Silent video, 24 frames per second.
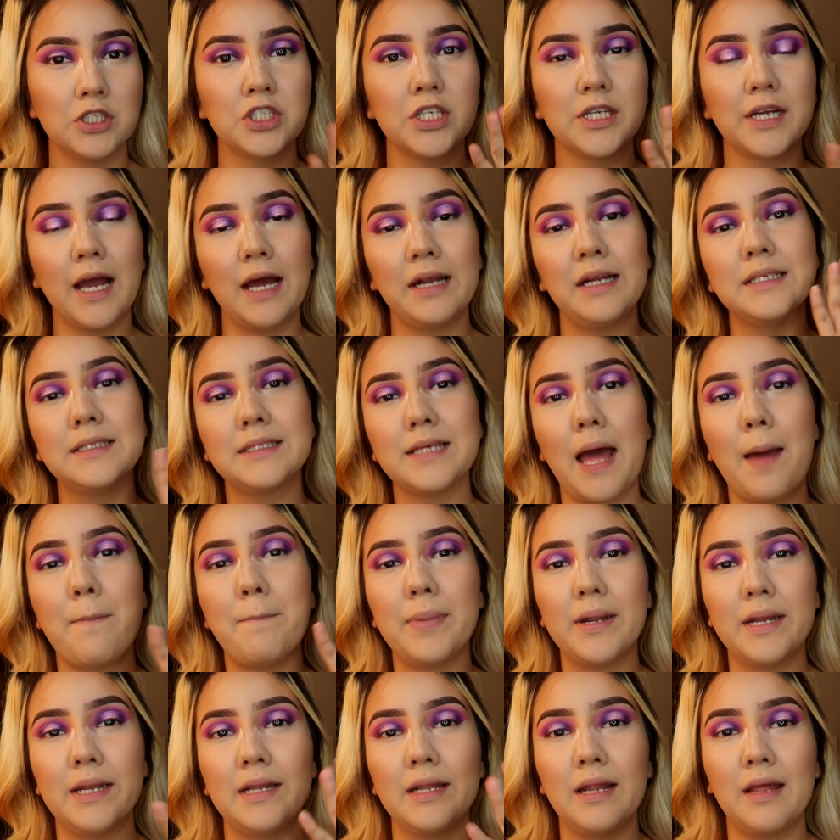and kind of tap it
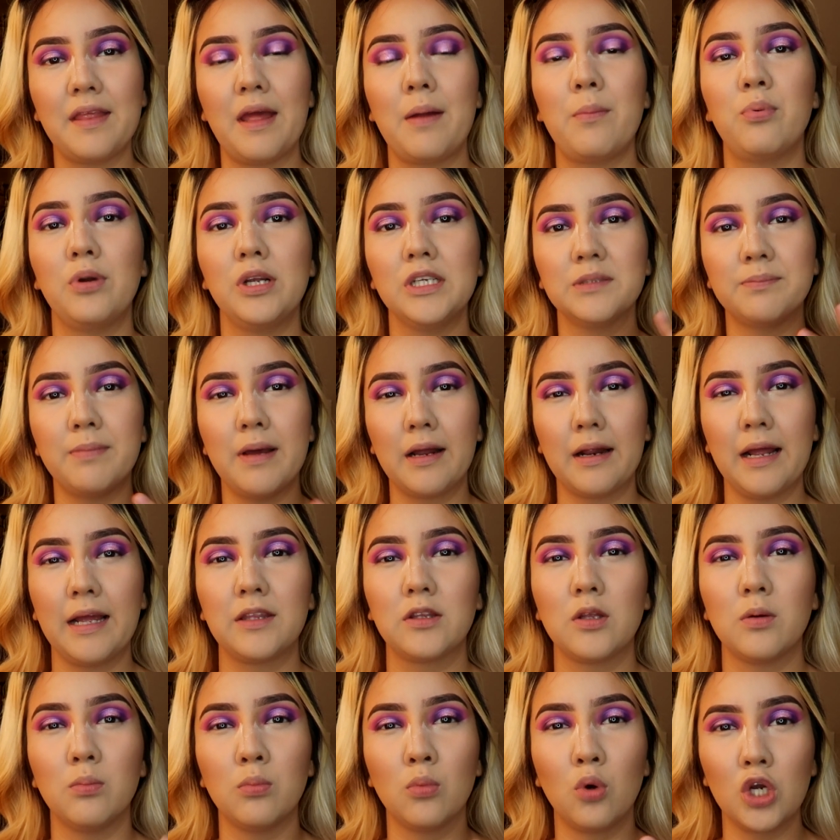in, and that brings back like the
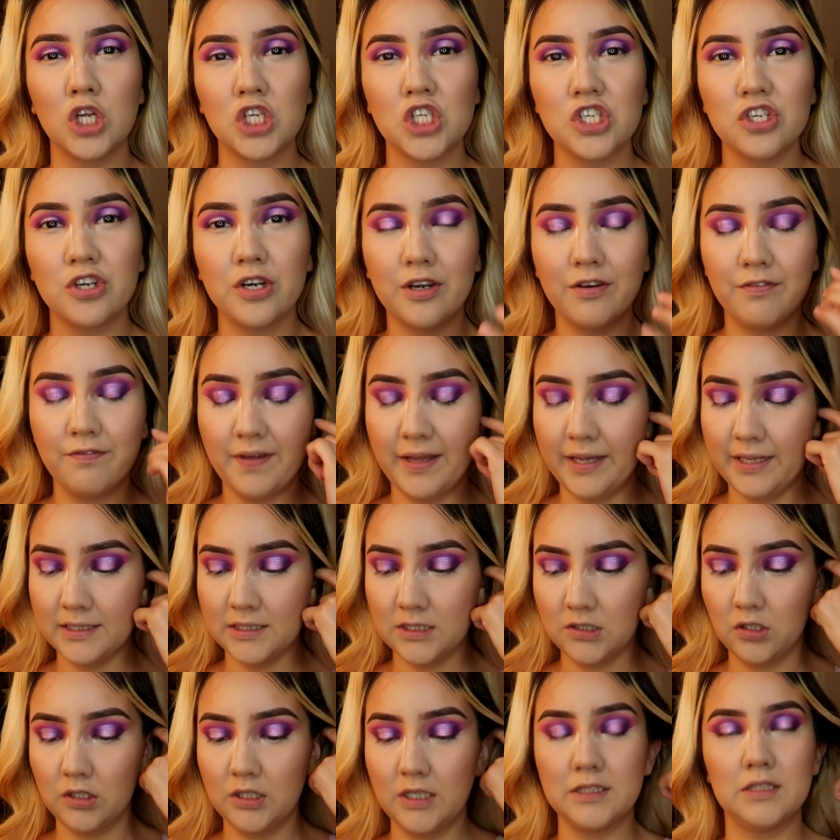moisture in your face,
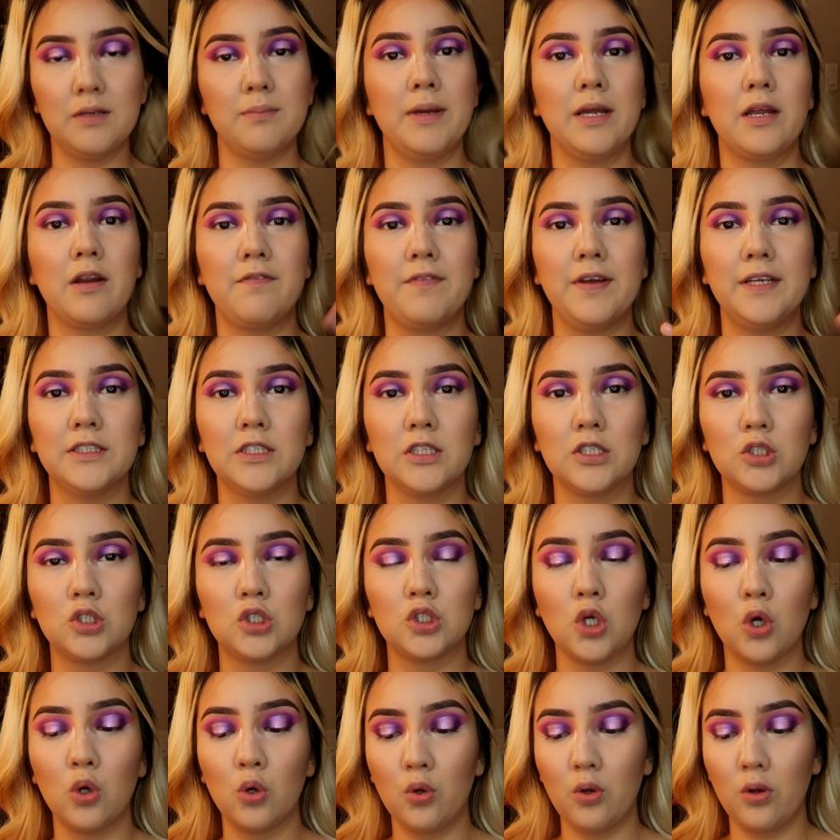so it doesn't make your face look
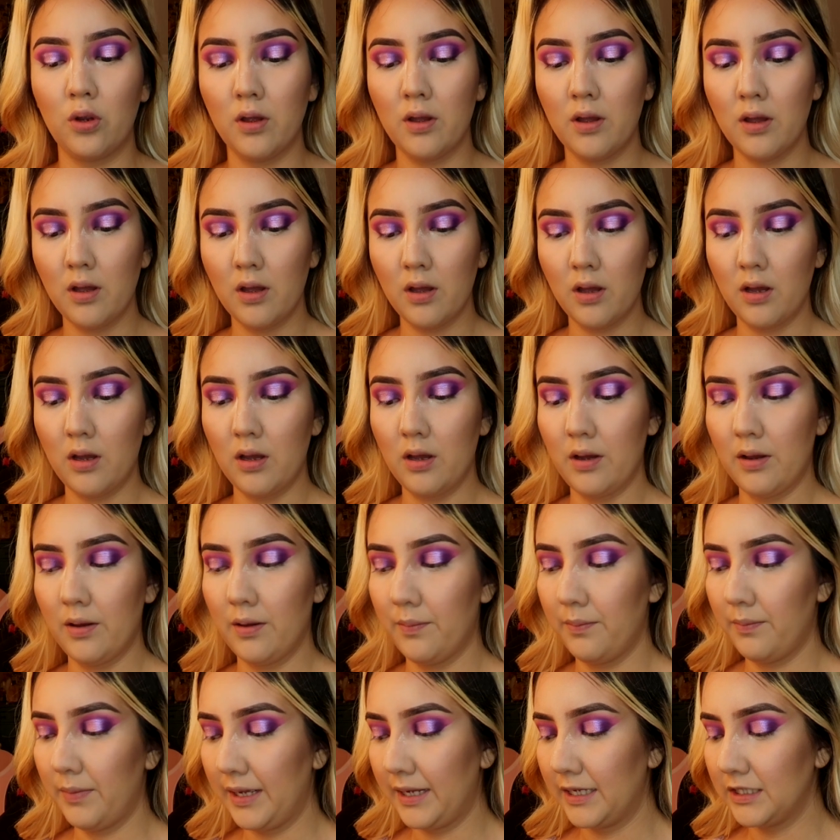so
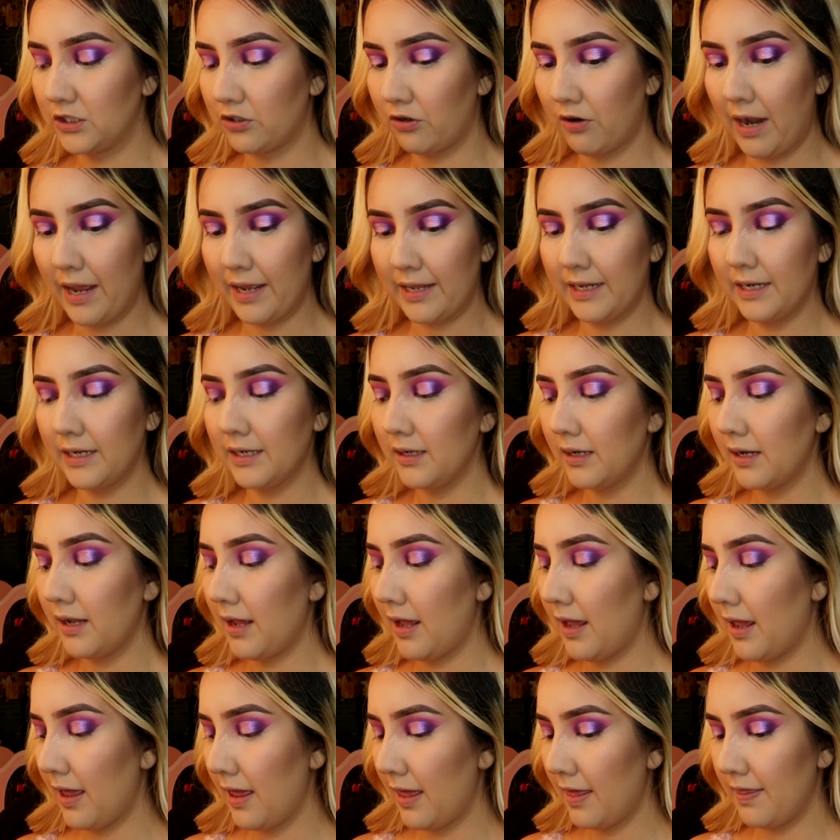like it's cracking.
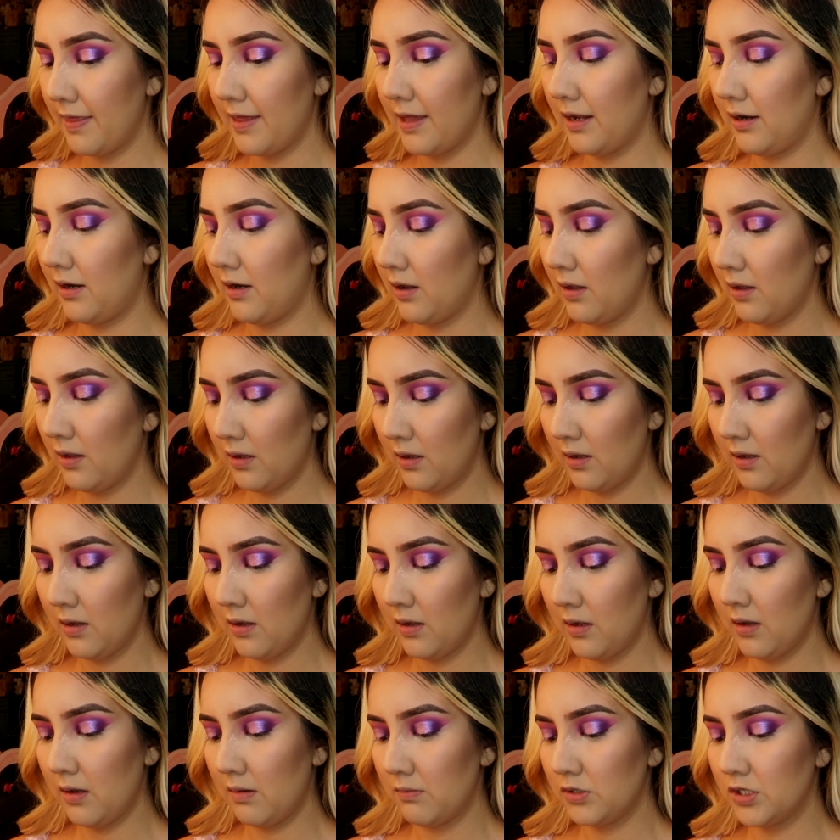And then
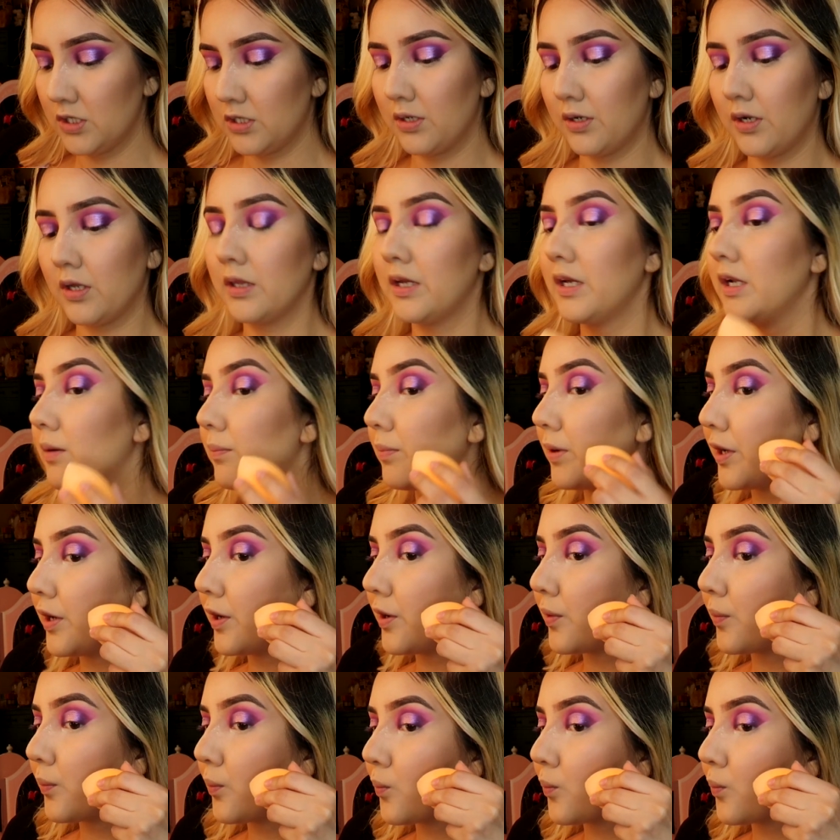just gonna clean up right here.